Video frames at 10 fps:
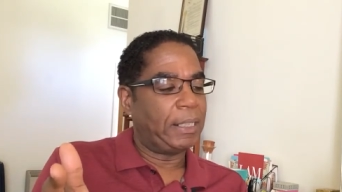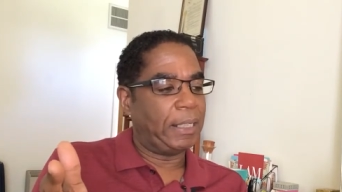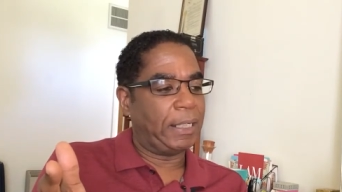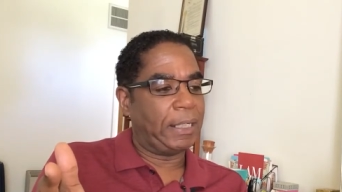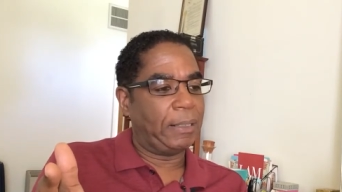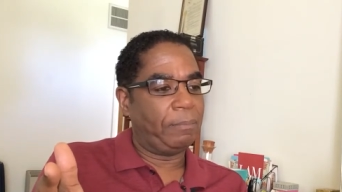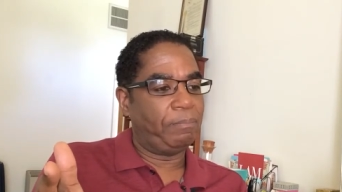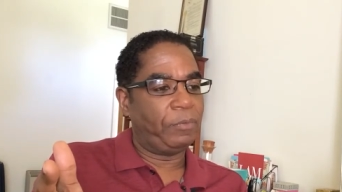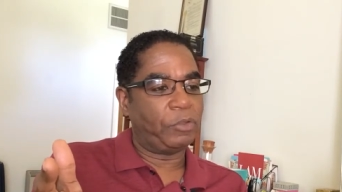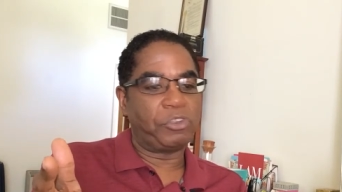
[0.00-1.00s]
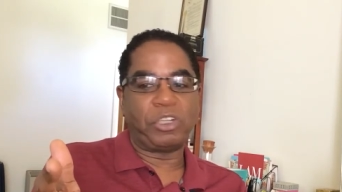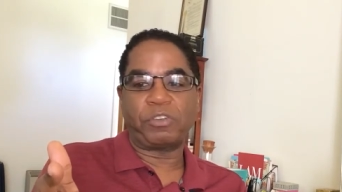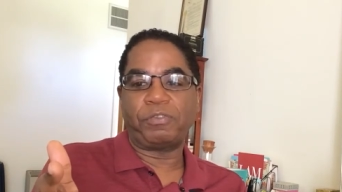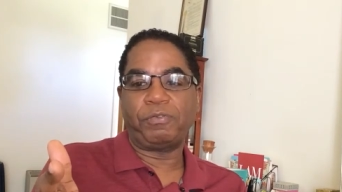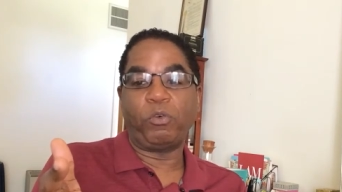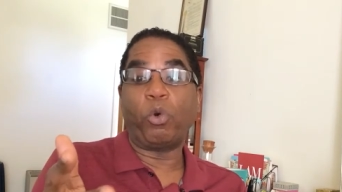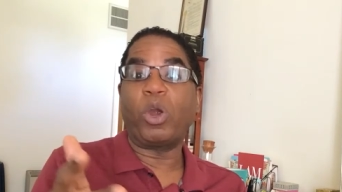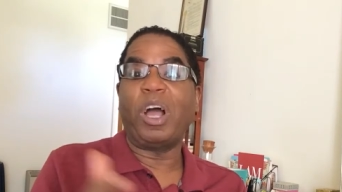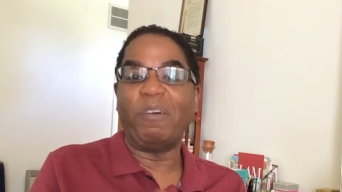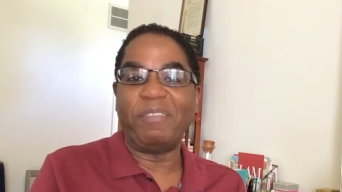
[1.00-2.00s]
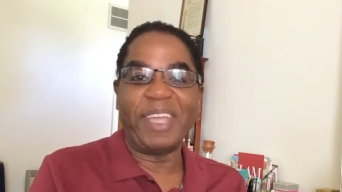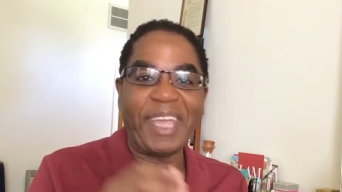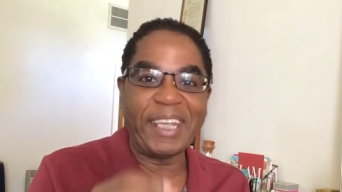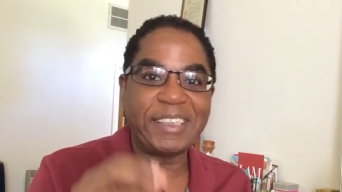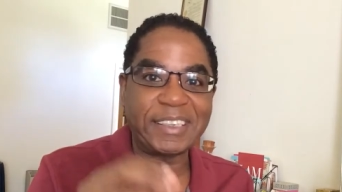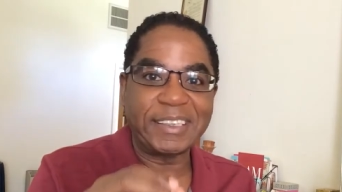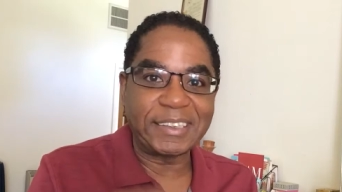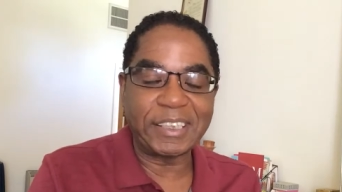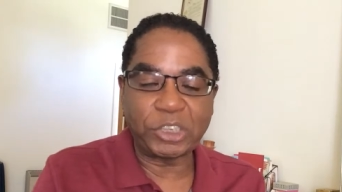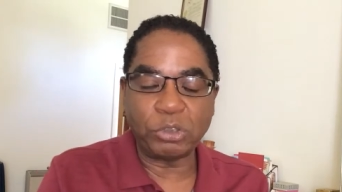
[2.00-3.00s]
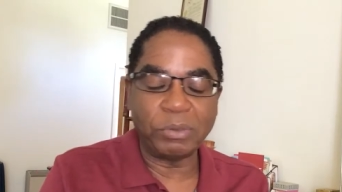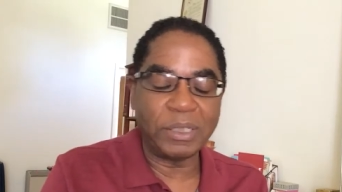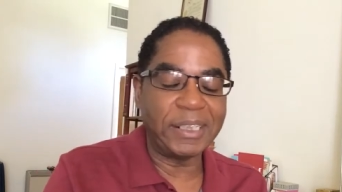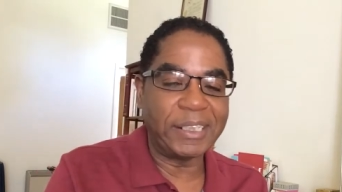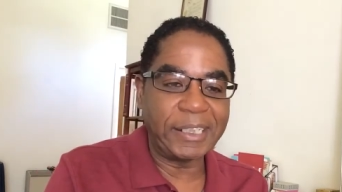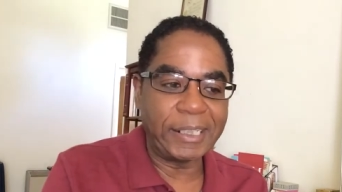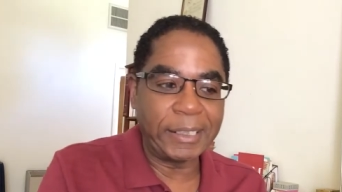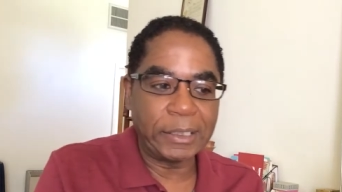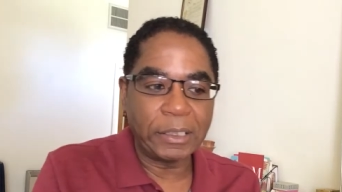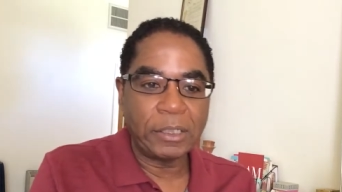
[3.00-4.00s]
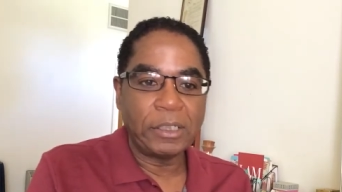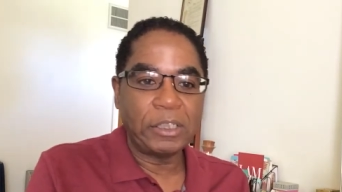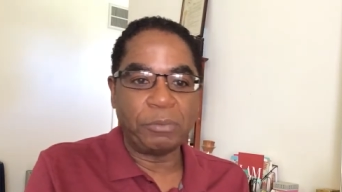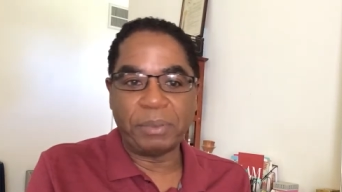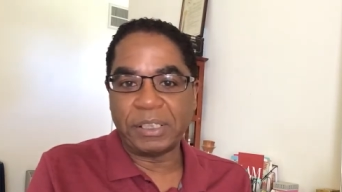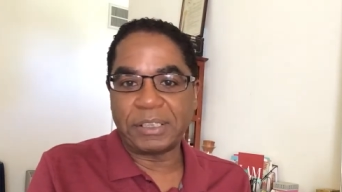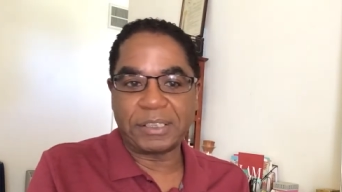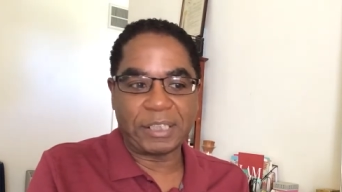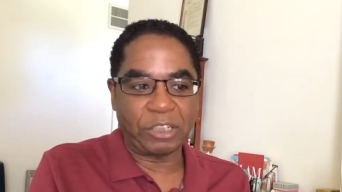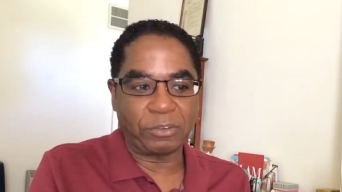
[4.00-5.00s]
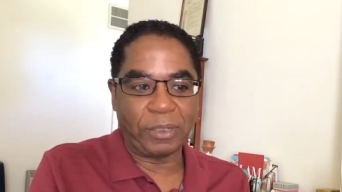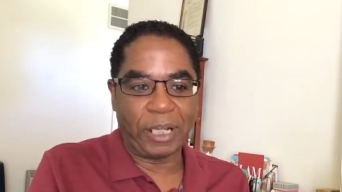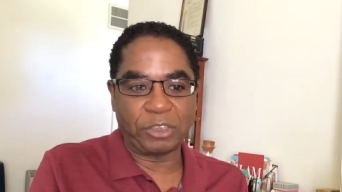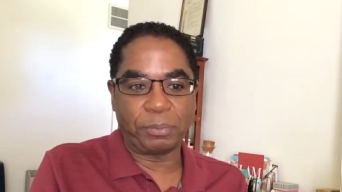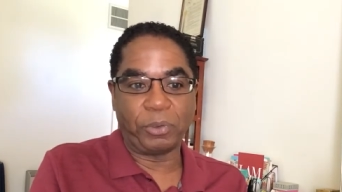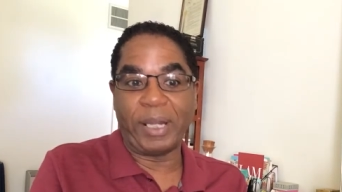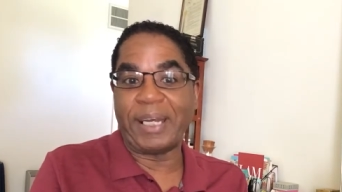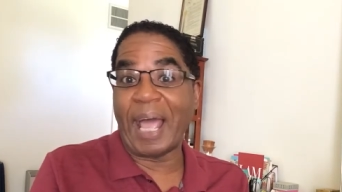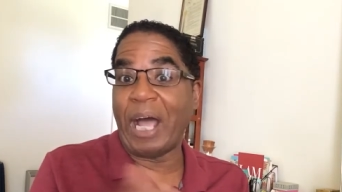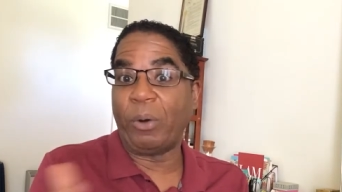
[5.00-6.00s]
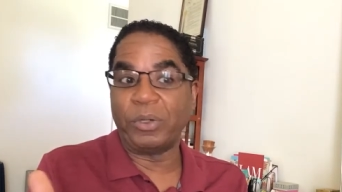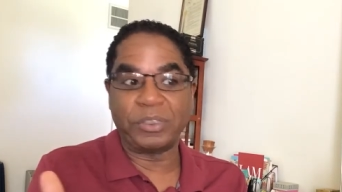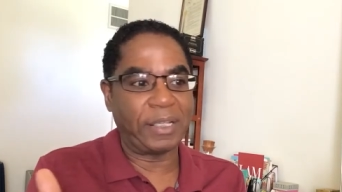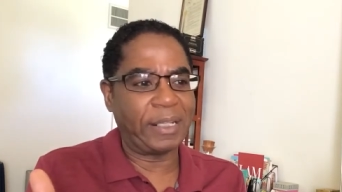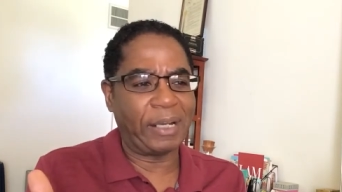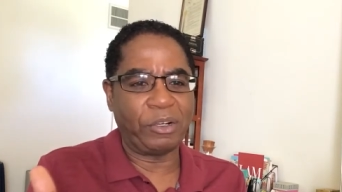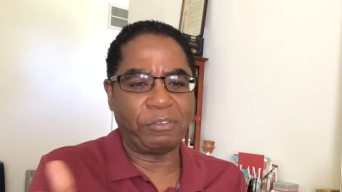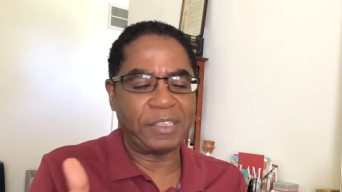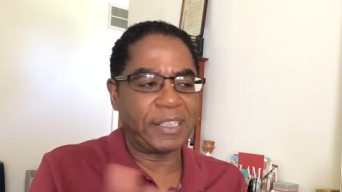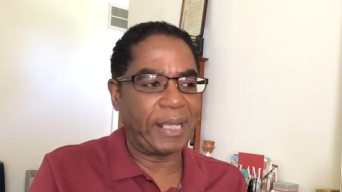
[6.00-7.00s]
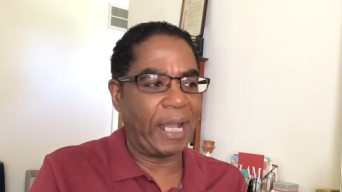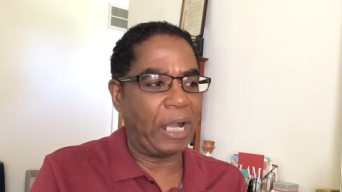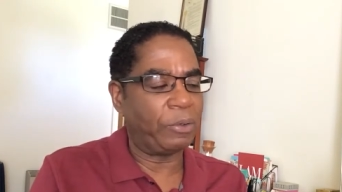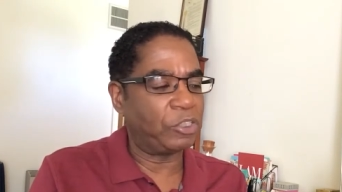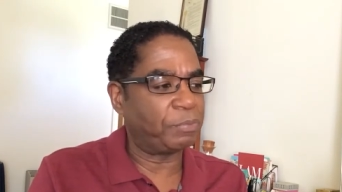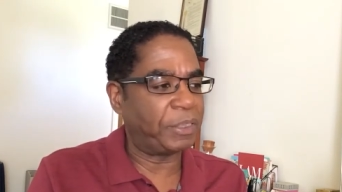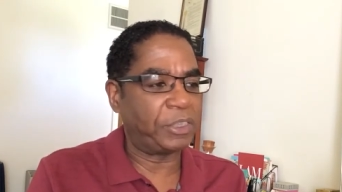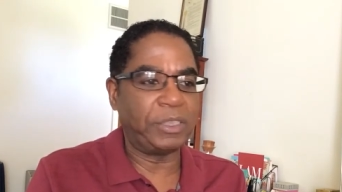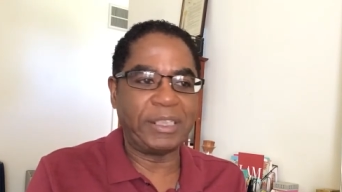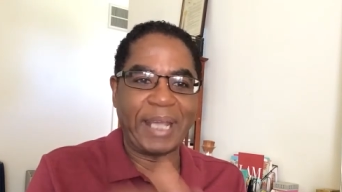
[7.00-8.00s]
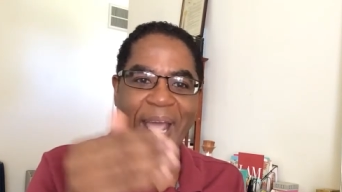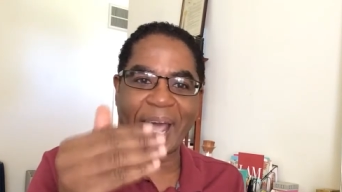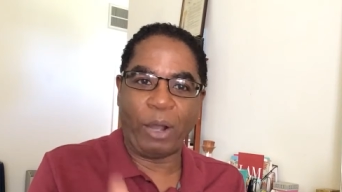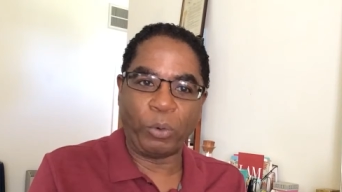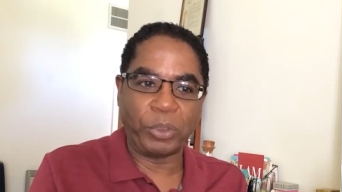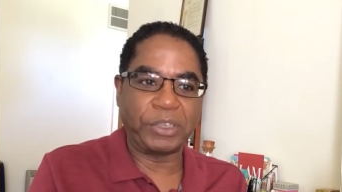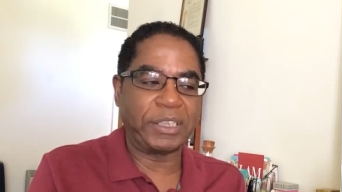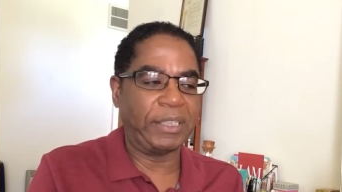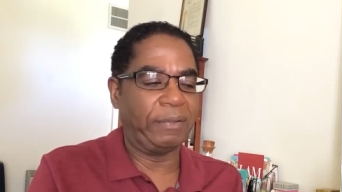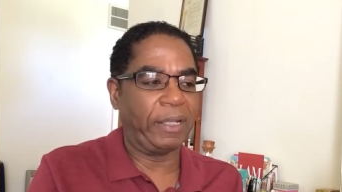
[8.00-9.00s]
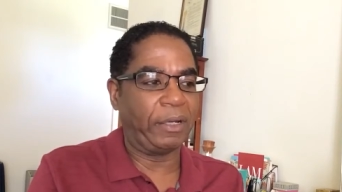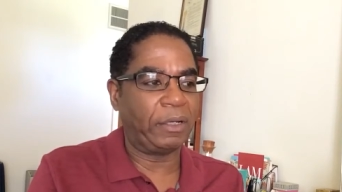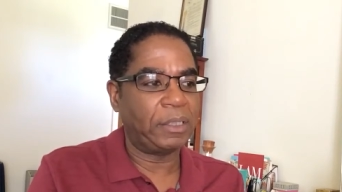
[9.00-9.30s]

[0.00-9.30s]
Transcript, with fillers: Um, those are just four of the H's that you really need to be a successful entrepreneur. And hours. I, I don't know if I said hours, but you need hours in there.